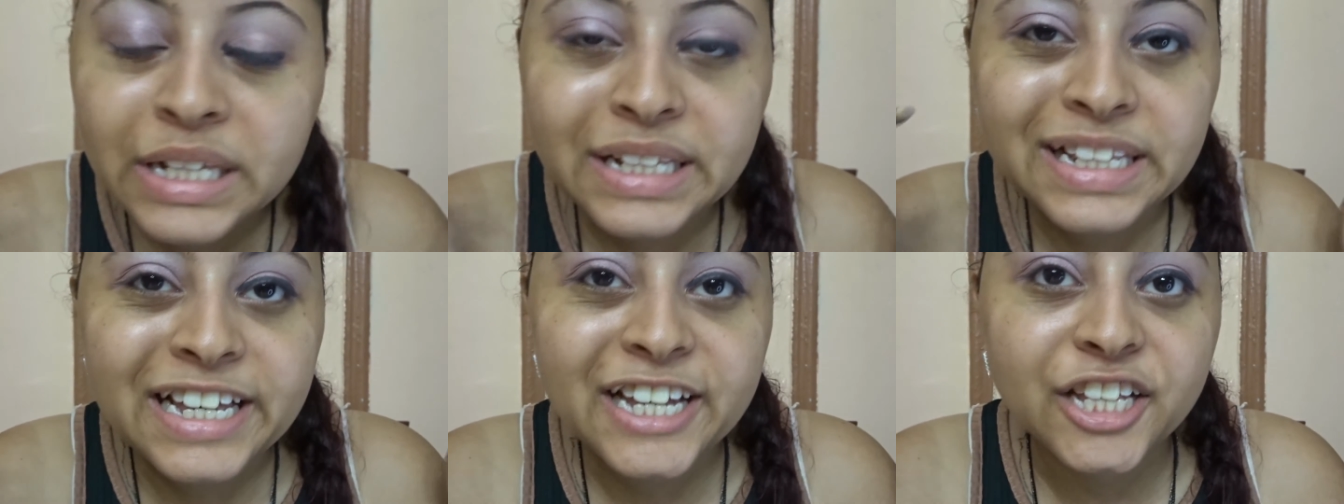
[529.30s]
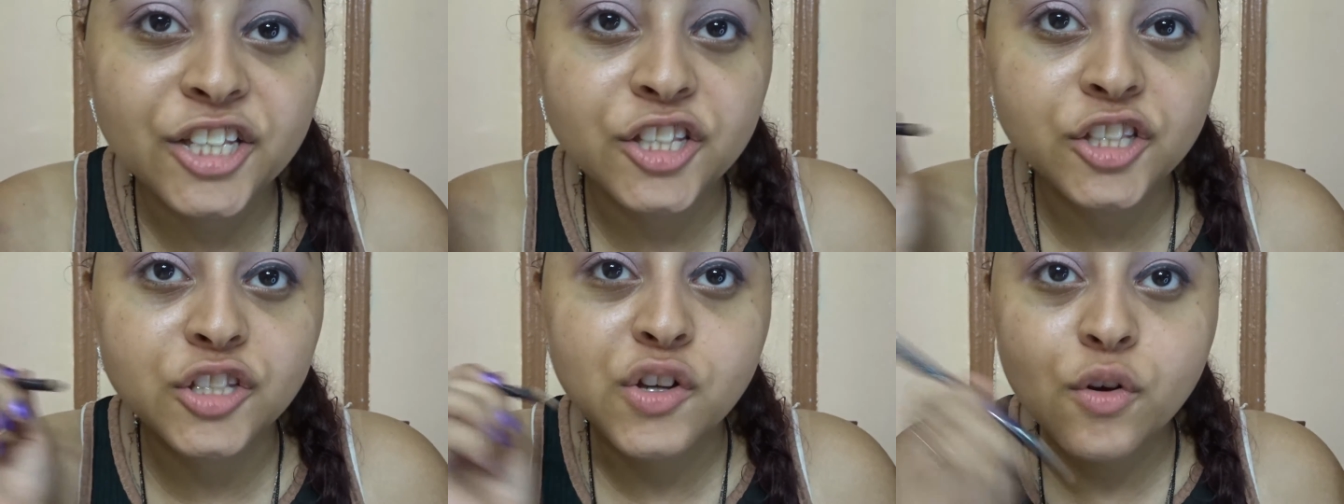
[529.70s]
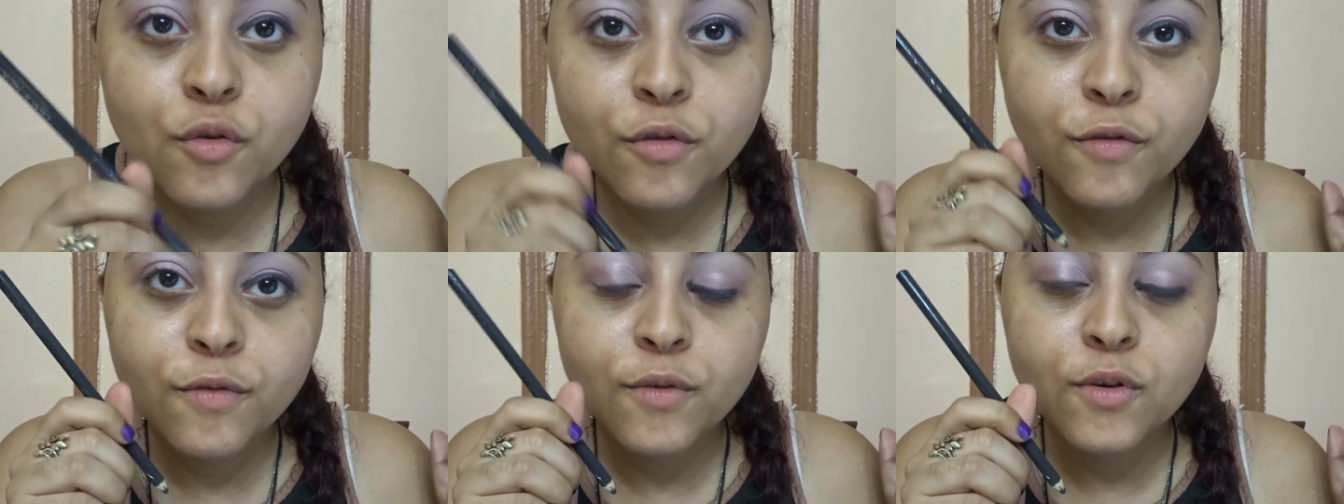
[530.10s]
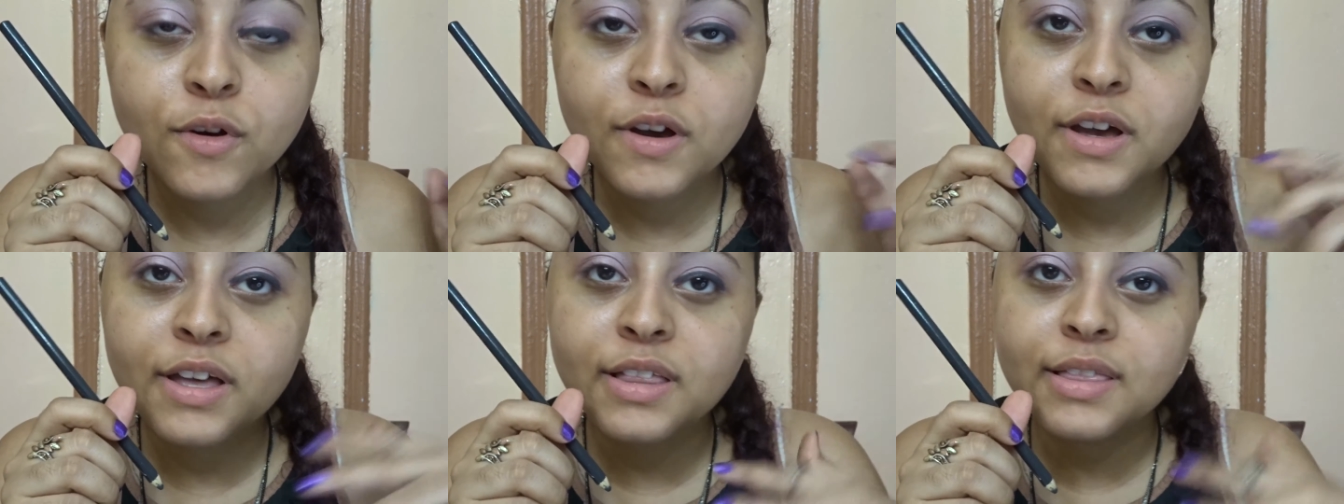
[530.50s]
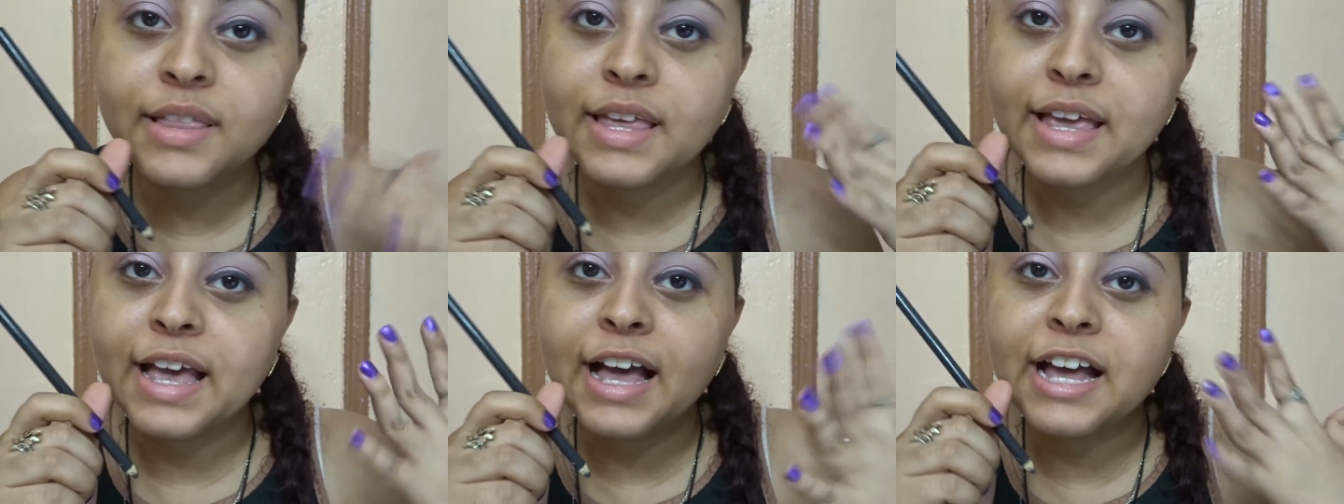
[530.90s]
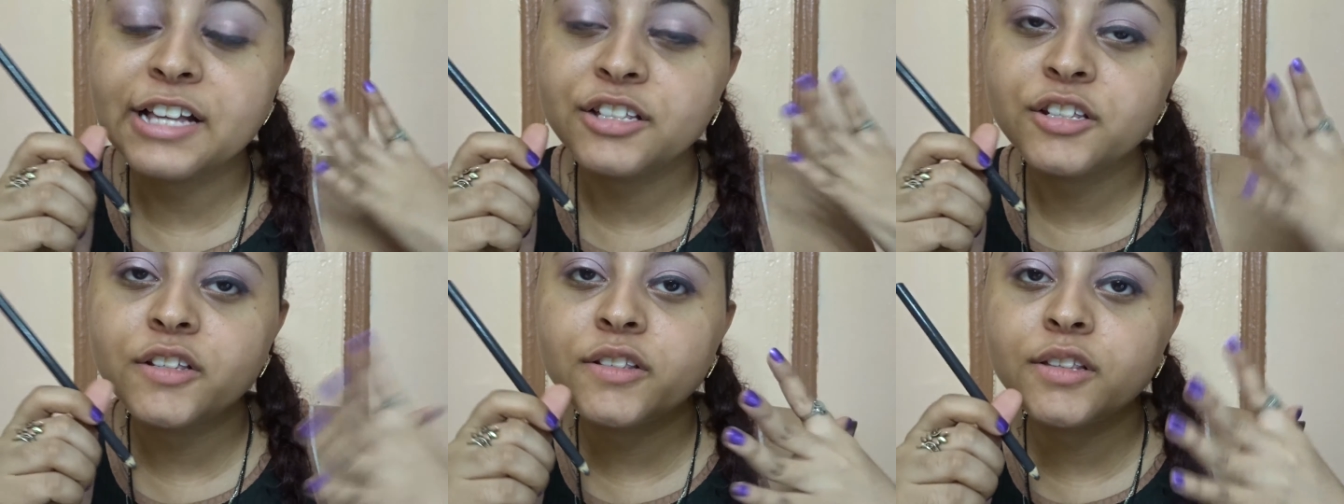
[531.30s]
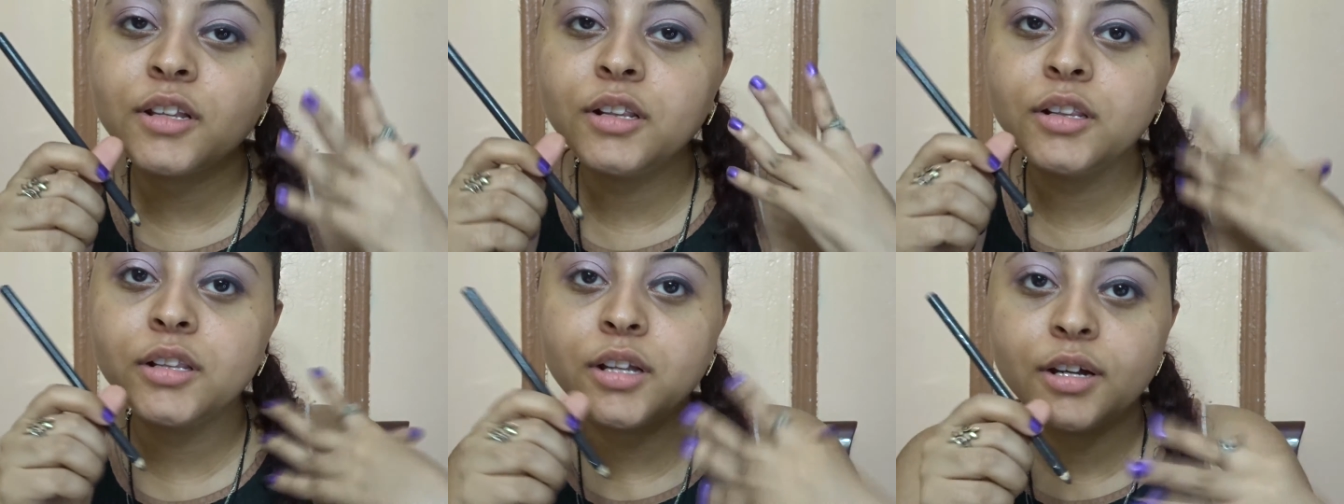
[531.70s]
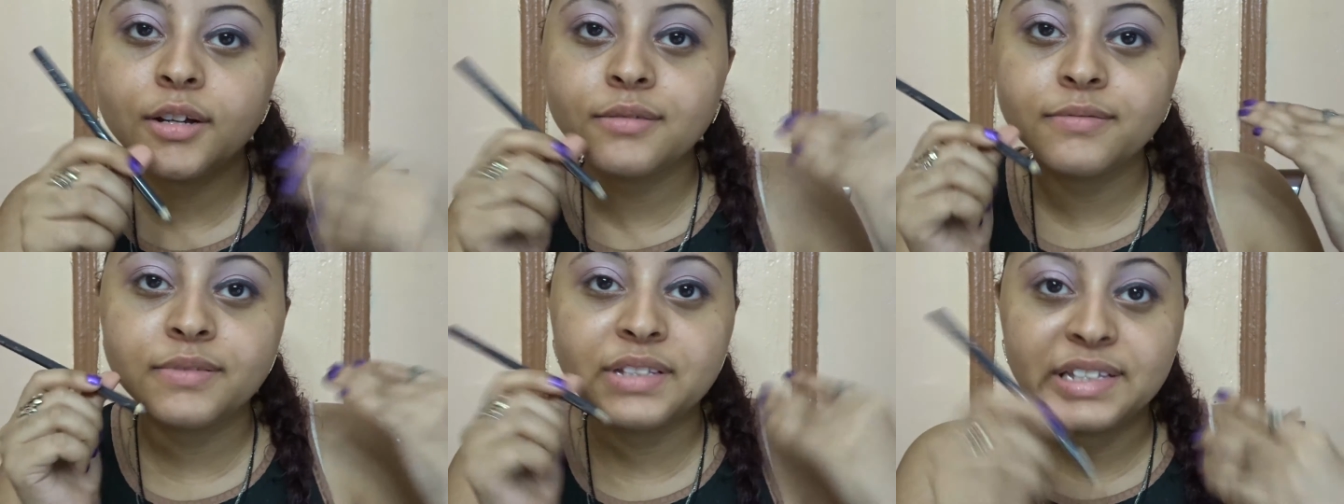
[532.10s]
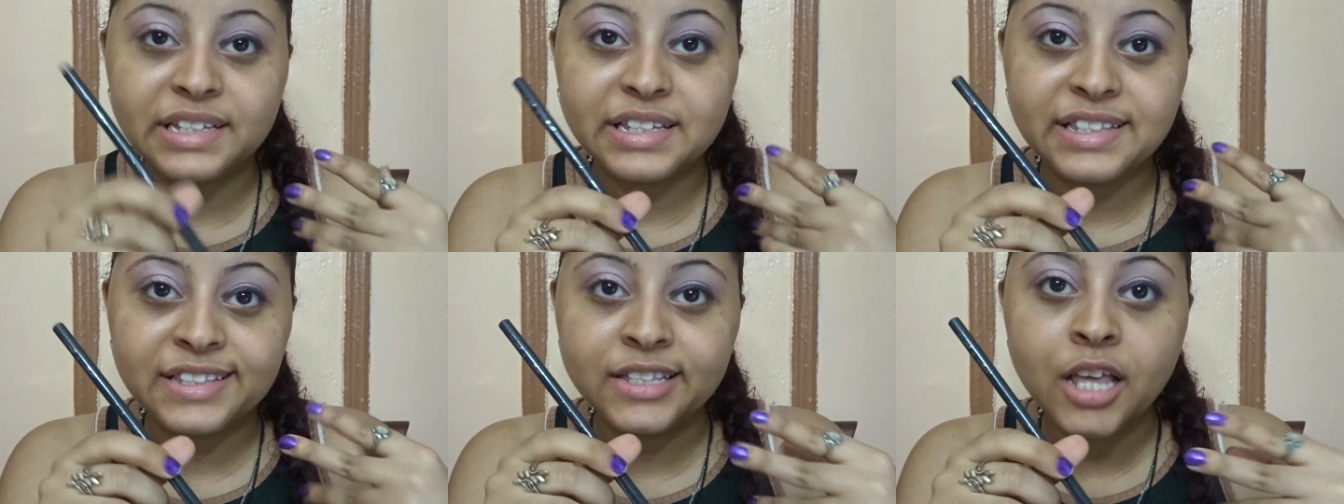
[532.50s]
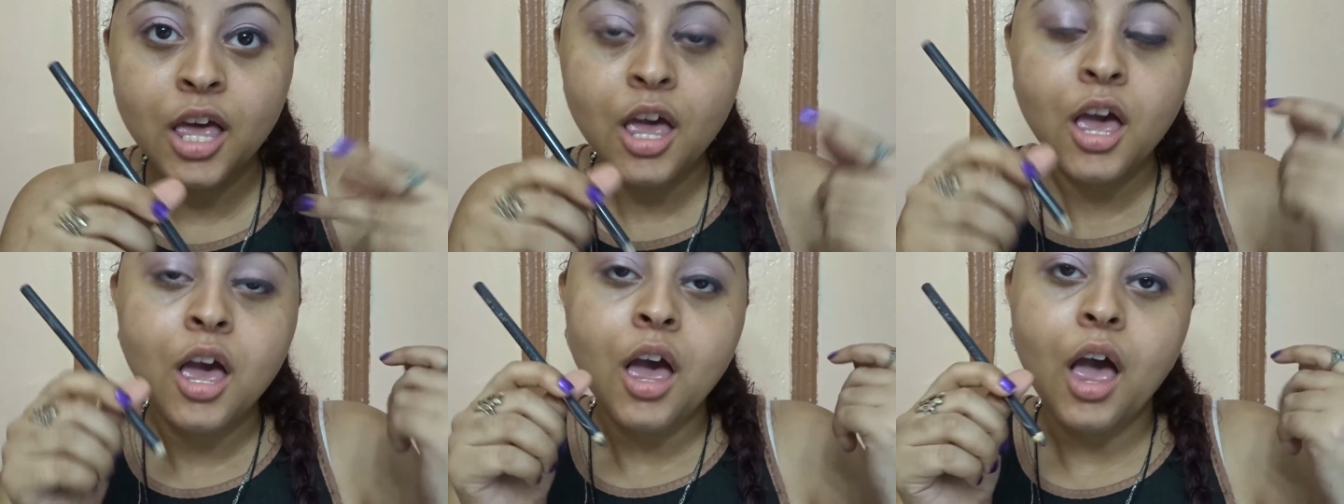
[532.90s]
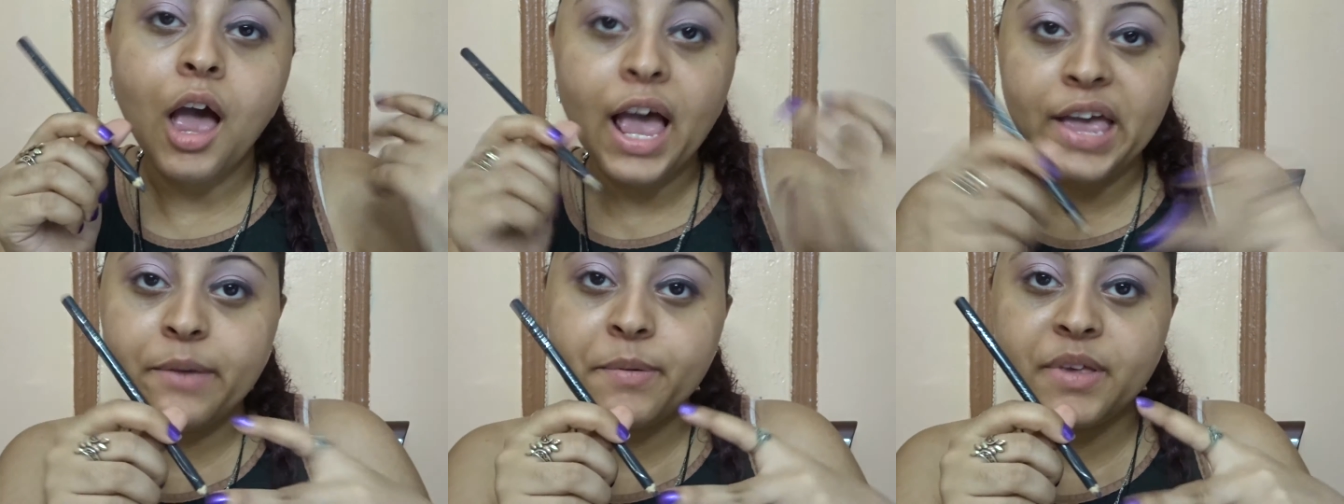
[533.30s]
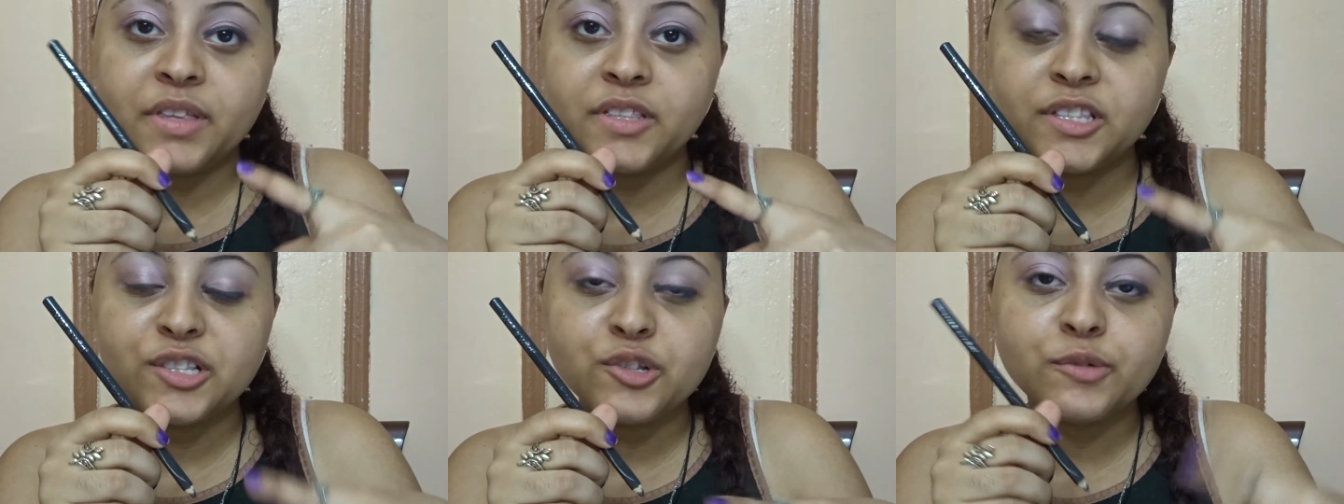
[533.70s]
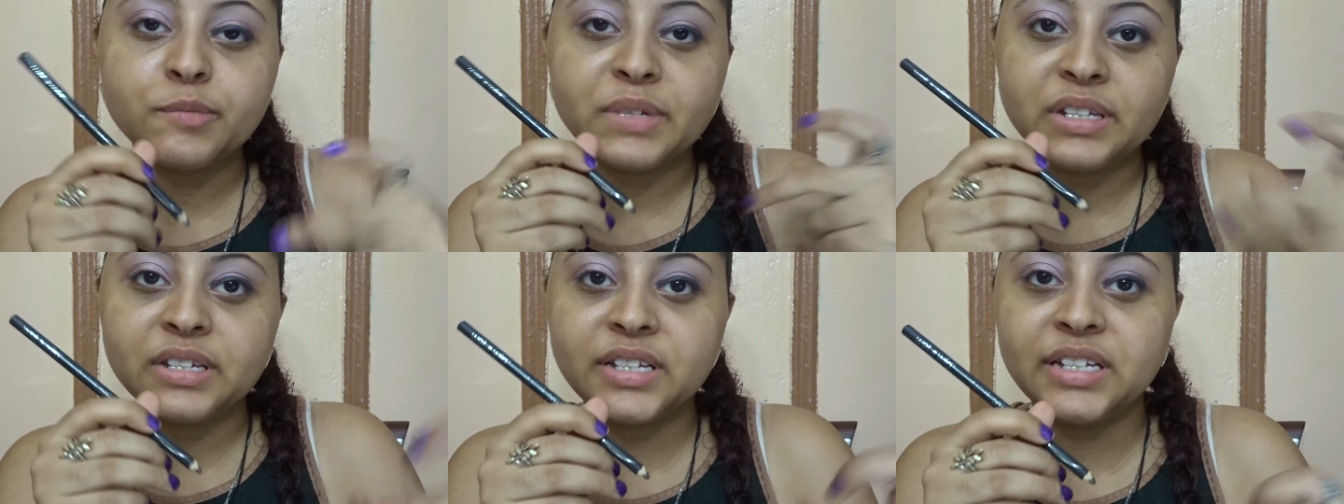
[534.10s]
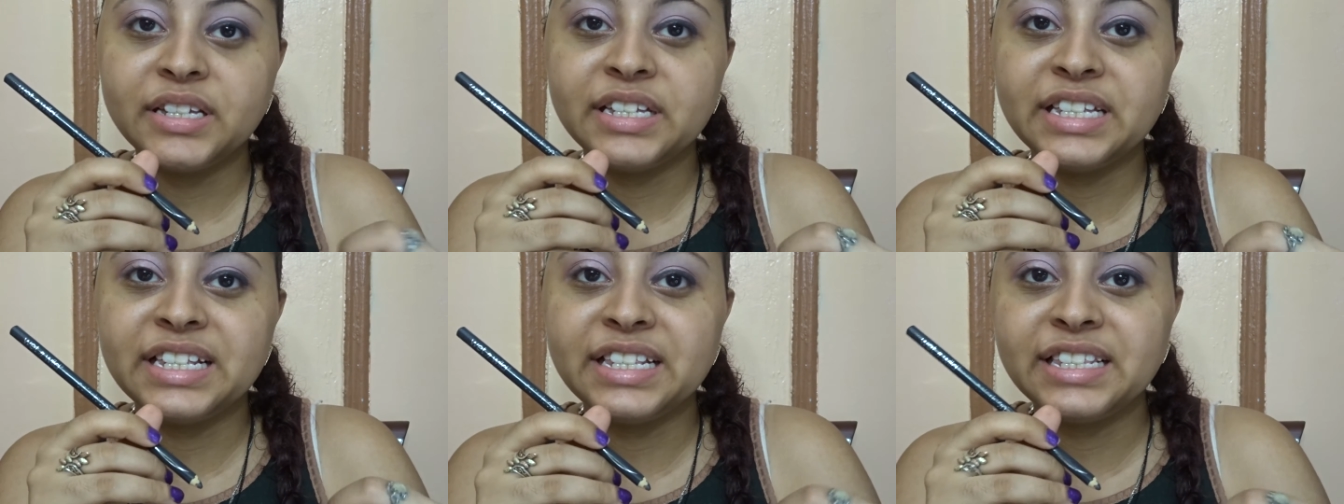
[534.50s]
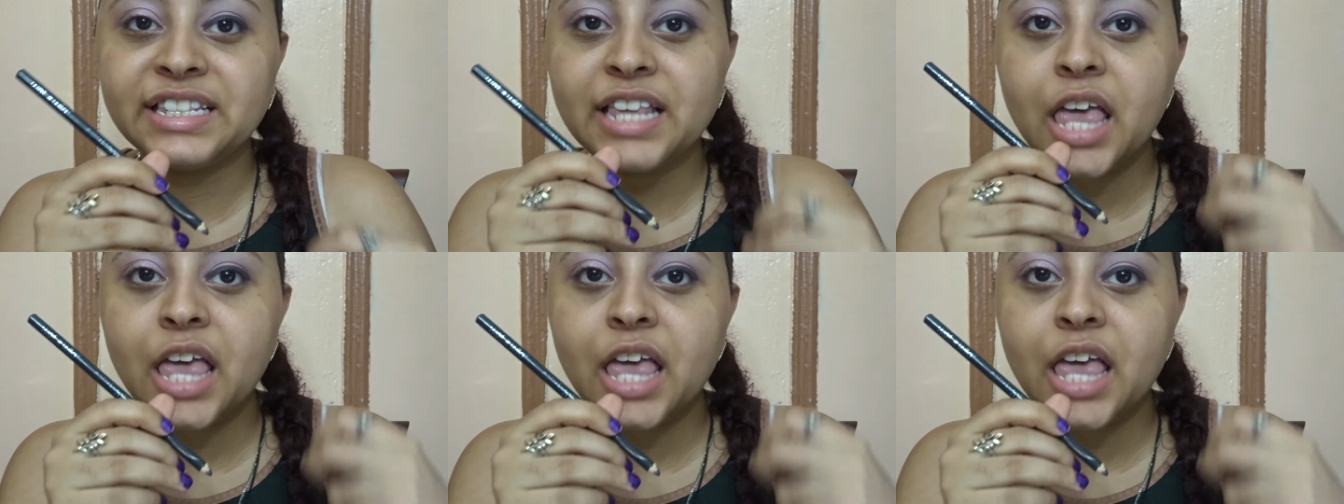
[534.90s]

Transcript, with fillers: Like so far, like I just love this eye pencil because